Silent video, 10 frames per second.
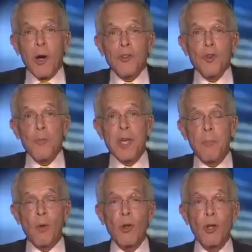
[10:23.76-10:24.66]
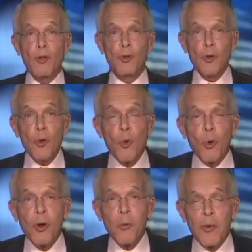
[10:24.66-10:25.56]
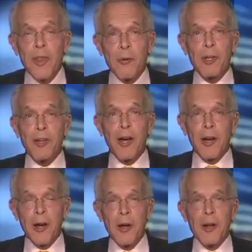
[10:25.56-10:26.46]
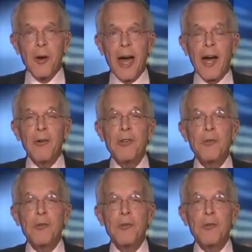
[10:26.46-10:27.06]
They, they can't sell capitalism to young people anymore because